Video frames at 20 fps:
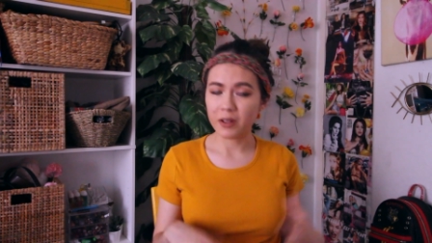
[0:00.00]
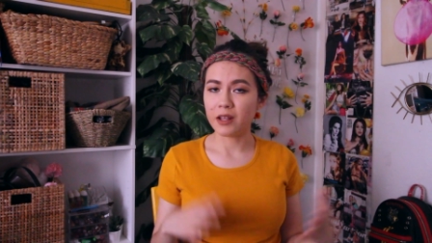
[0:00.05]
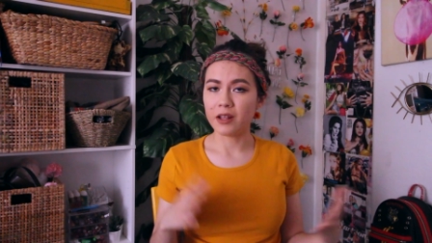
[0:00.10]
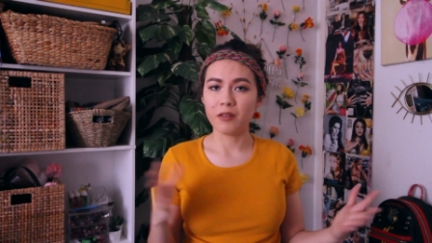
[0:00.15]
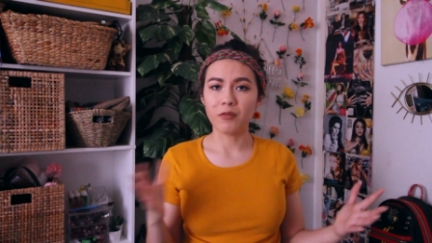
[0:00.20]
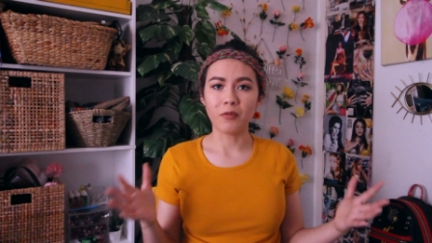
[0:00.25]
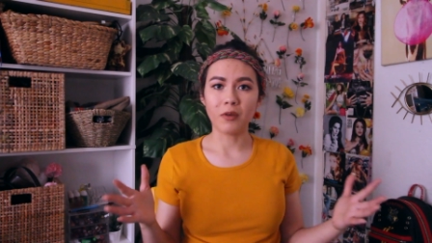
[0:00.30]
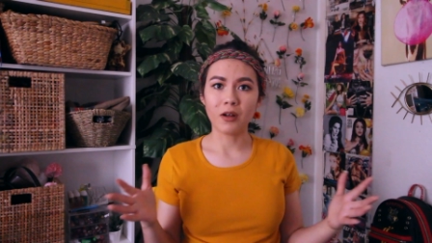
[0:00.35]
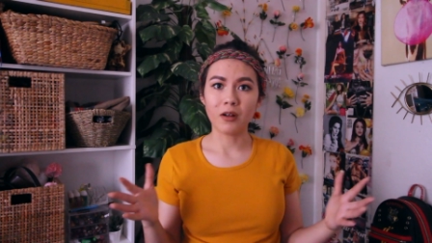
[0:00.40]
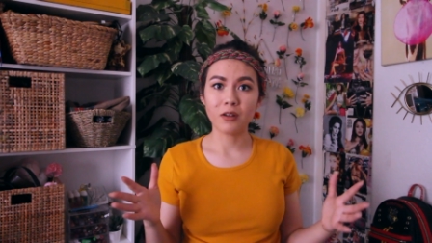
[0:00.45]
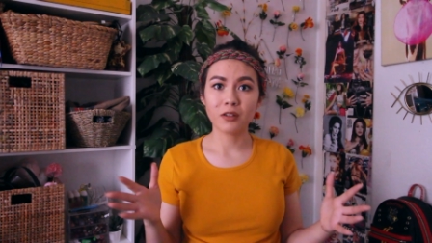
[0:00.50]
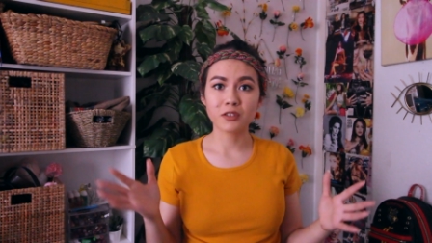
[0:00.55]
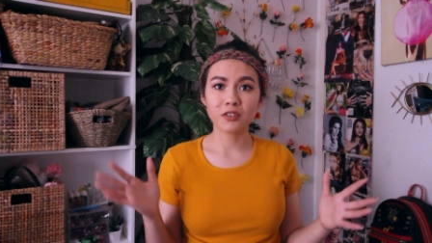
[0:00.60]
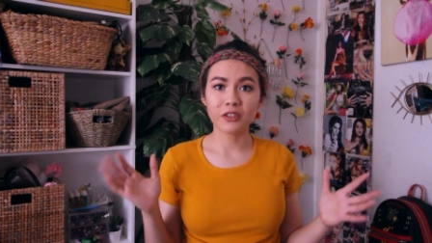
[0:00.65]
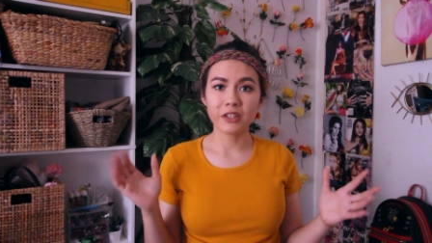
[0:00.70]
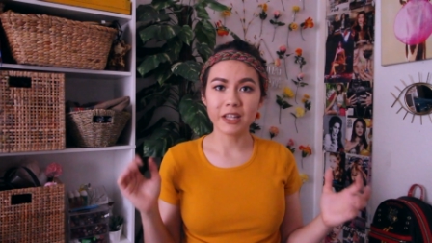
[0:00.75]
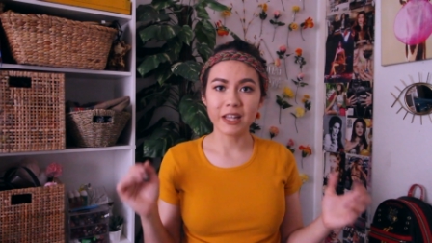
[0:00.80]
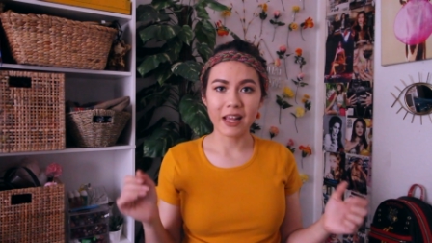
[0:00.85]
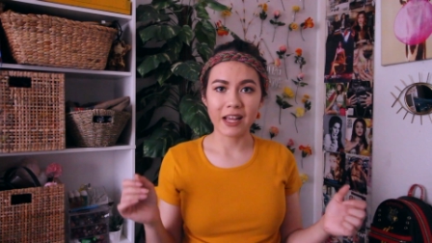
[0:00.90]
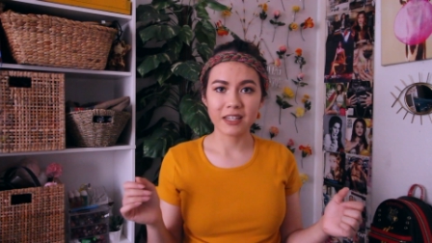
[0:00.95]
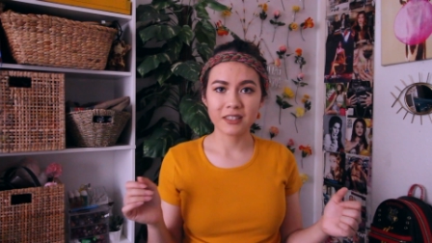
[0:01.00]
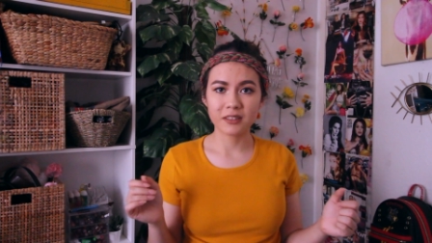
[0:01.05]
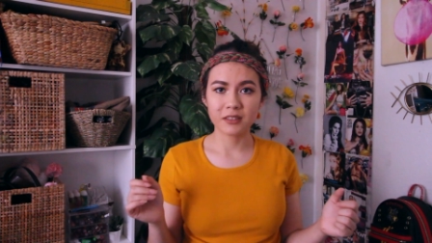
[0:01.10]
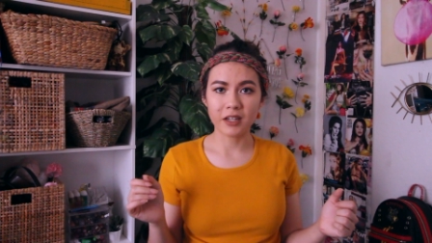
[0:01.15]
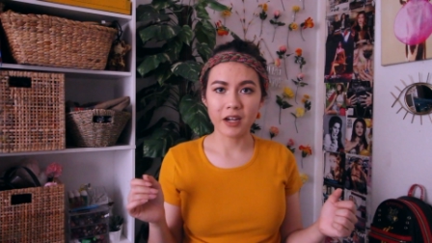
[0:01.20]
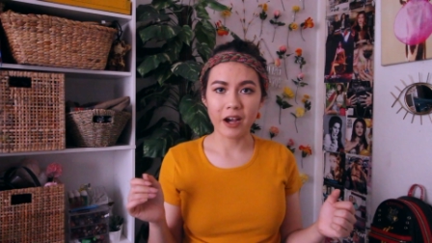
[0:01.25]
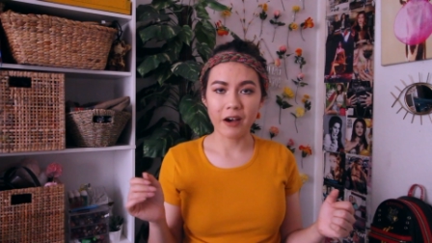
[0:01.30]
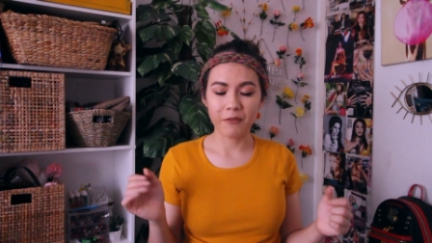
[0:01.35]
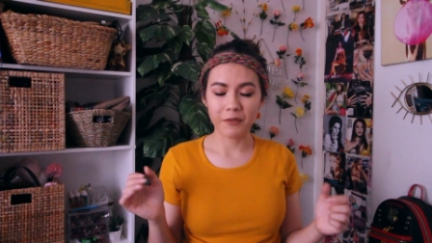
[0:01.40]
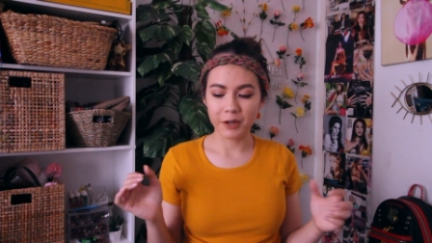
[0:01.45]
and well, also the last
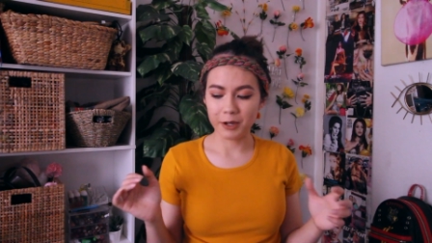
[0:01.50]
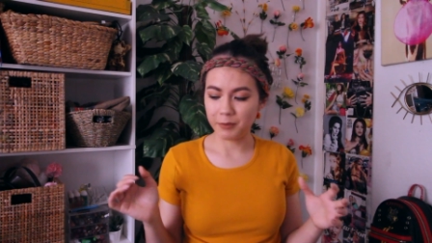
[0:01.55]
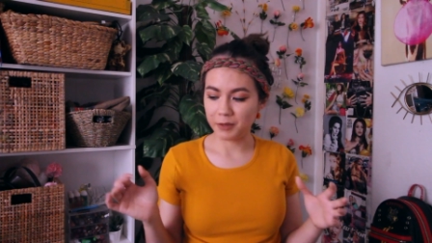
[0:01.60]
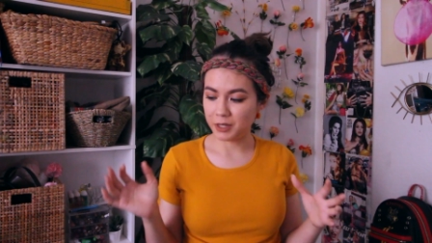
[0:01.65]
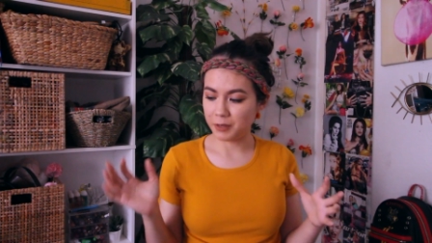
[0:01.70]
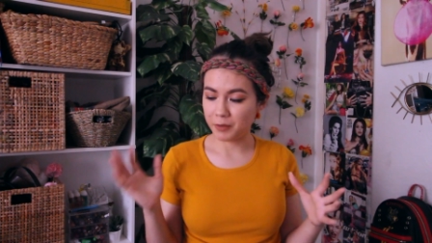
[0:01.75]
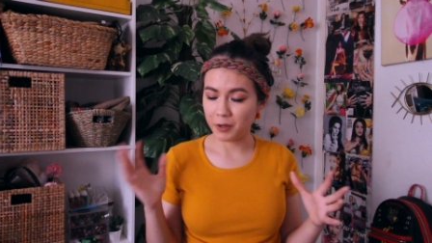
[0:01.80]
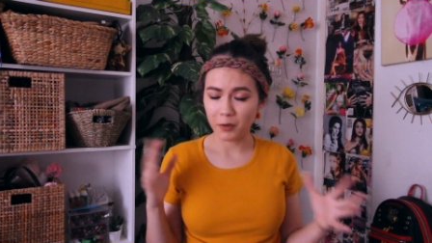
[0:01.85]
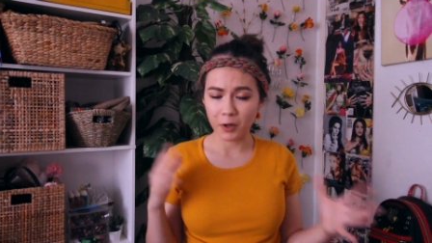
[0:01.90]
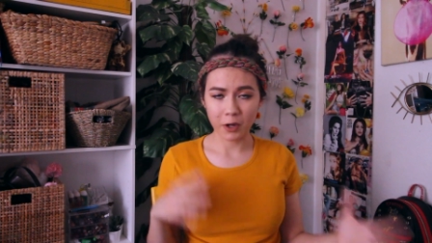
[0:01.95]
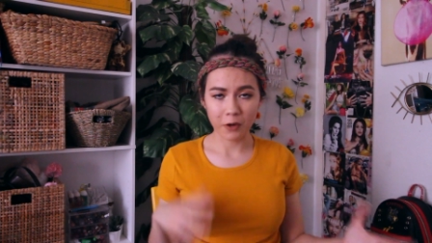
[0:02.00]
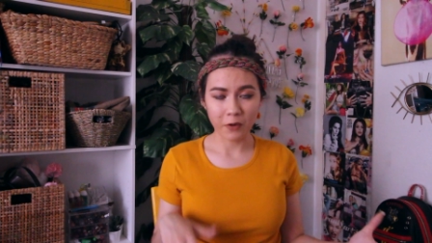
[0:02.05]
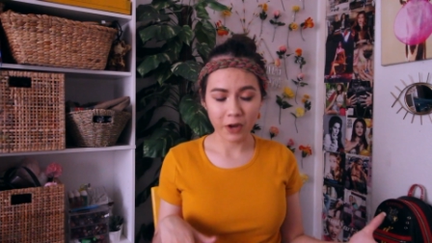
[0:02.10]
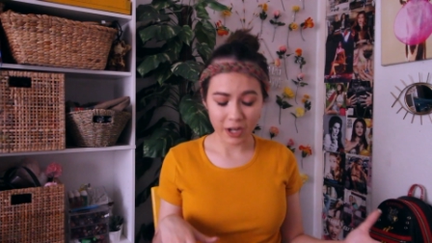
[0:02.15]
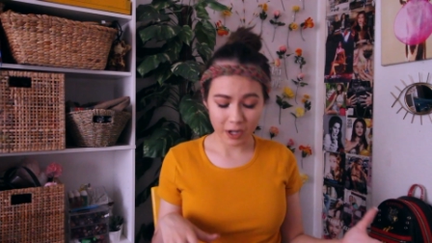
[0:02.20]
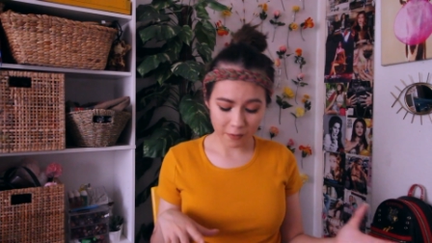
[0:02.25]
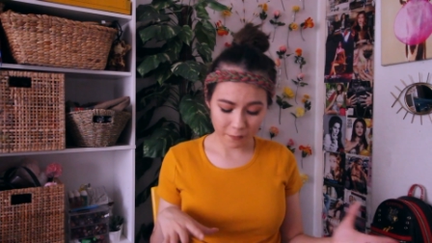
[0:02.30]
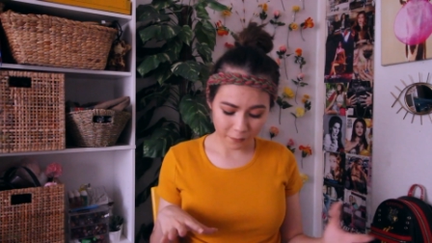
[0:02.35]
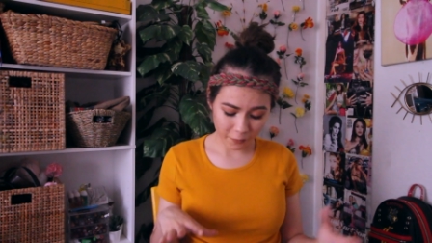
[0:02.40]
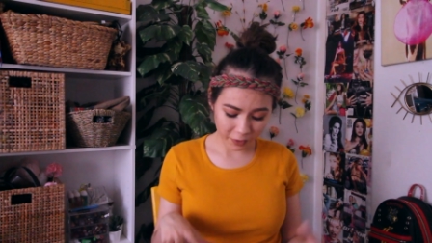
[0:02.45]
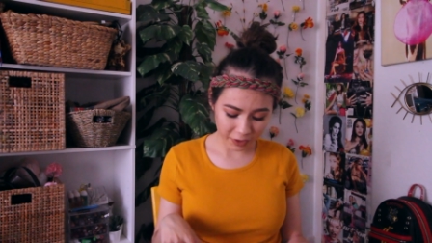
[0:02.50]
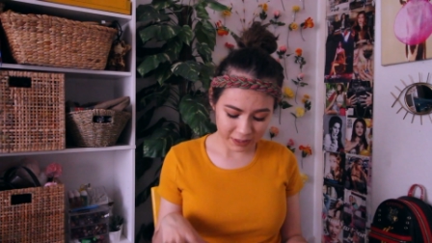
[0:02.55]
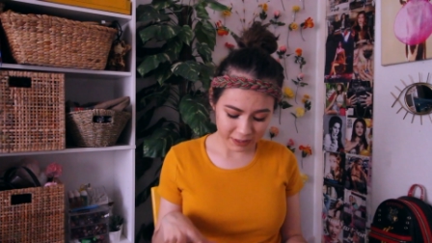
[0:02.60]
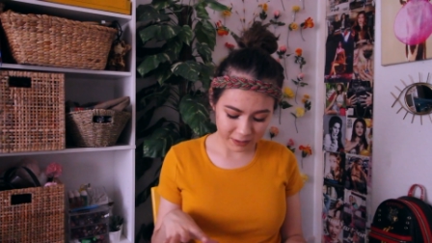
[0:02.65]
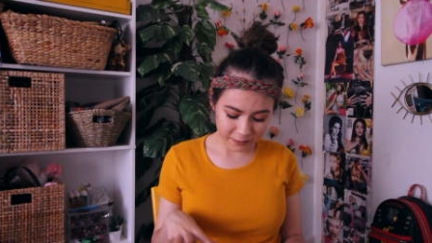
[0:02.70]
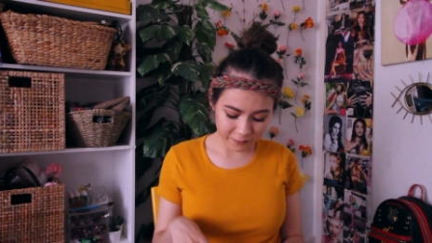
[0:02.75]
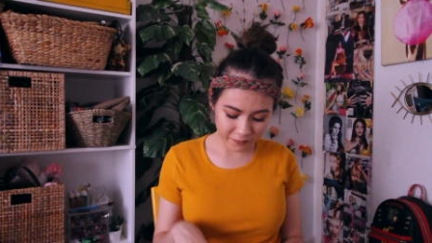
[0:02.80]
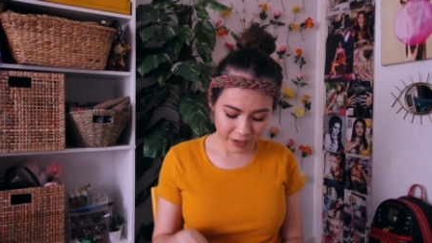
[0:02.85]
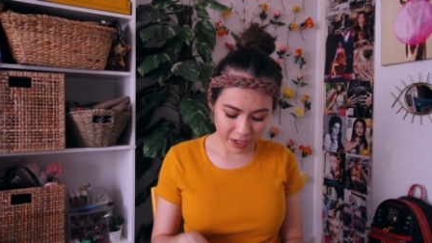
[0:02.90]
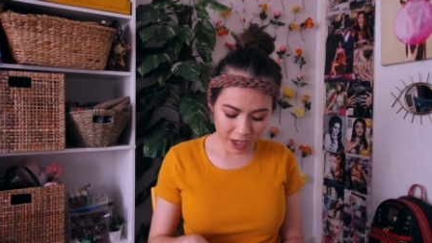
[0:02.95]
outfit I'm going to be recreating for
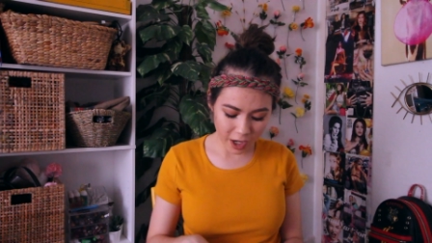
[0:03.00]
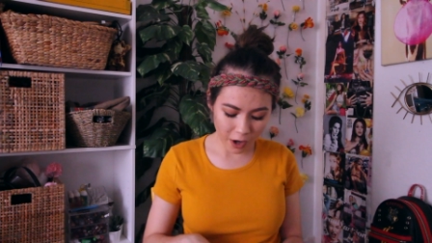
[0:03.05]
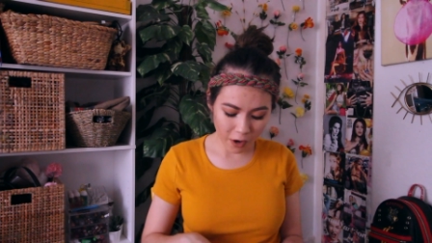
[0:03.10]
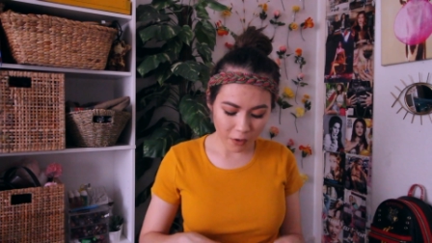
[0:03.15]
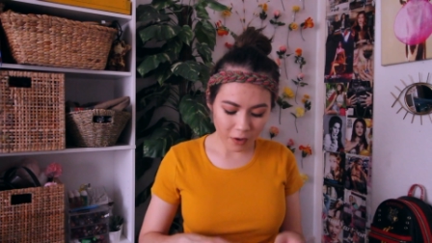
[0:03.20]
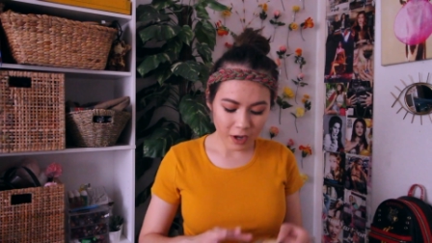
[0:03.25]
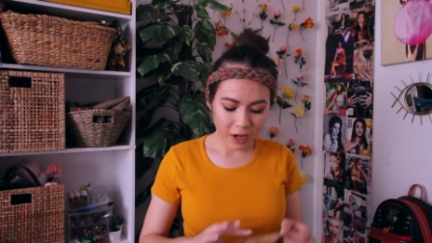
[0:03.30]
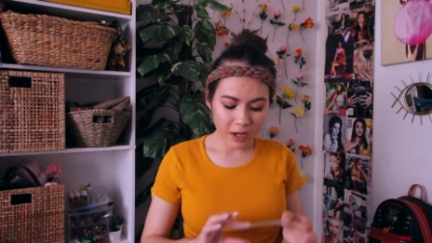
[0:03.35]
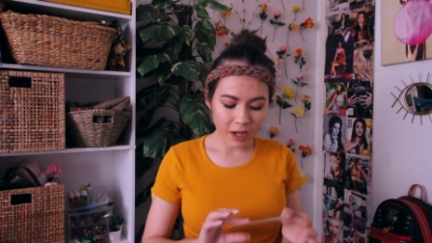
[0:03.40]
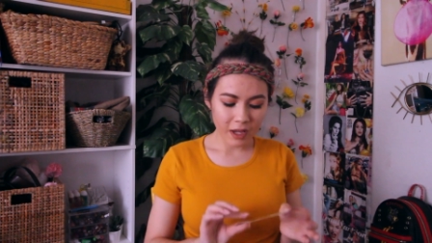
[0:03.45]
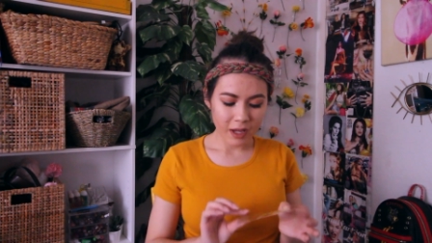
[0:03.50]
this video.